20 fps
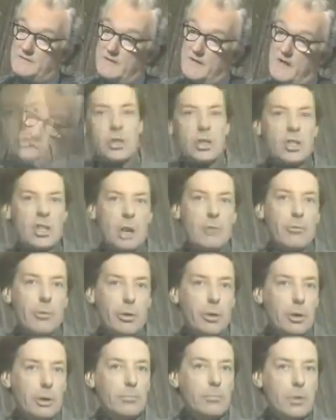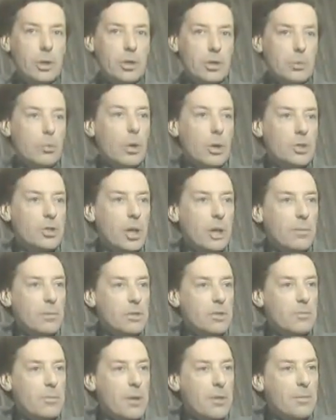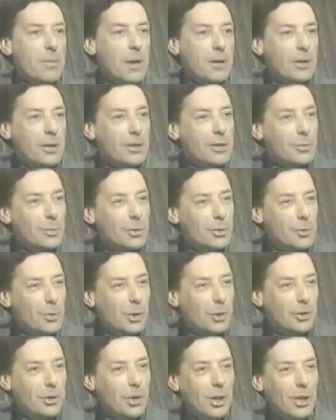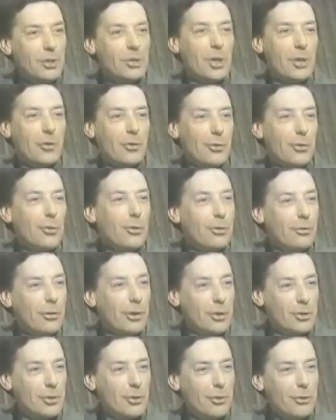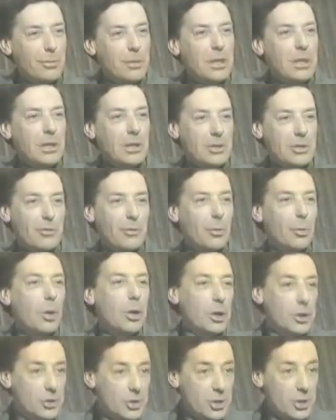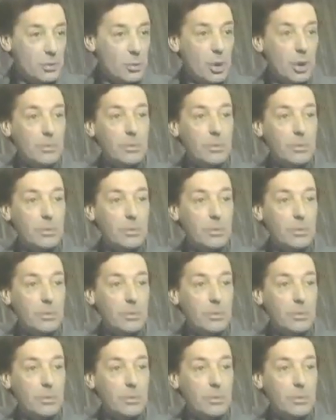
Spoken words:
Yes, except for the, as it were, statements of mathematics, which were just true in virtue of the meanings of the words, as it were.